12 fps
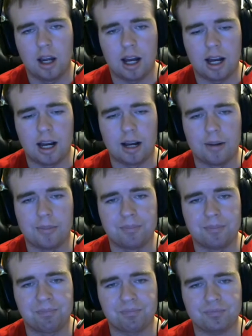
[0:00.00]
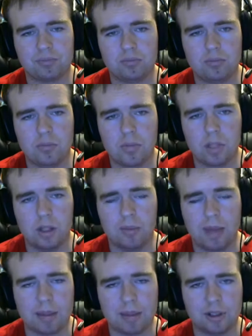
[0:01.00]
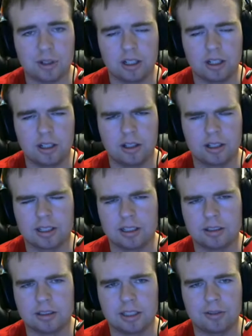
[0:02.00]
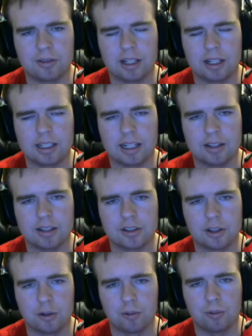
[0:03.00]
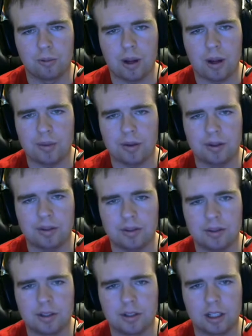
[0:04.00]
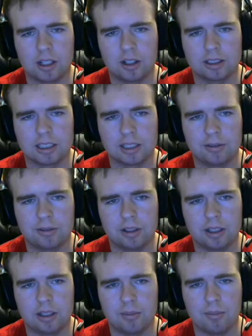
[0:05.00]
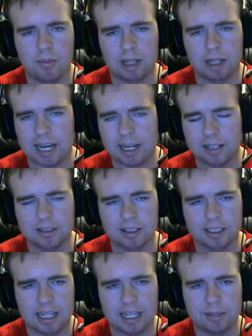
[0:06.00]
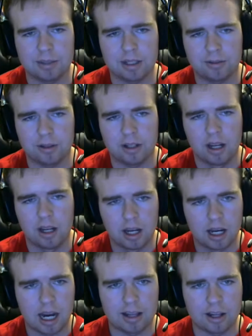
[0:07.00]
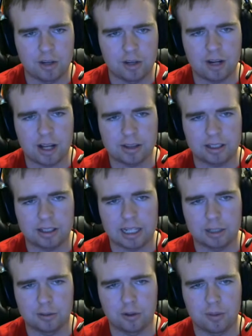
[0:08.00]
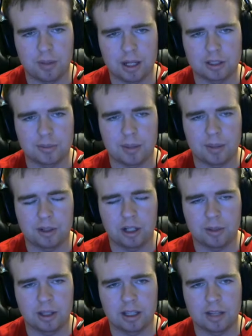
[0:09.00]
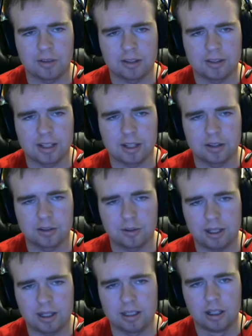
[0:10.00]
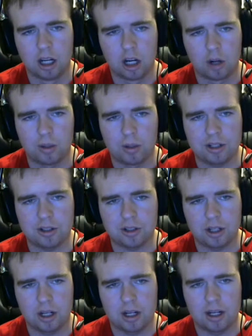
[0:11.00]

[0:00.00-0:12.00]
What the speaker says: The maps are going to look a little different, I guess. The weapons are going to look different. Mechanics of the game different. And then you've got the Halo 4 medals popping up on the left-hand side of the screen, which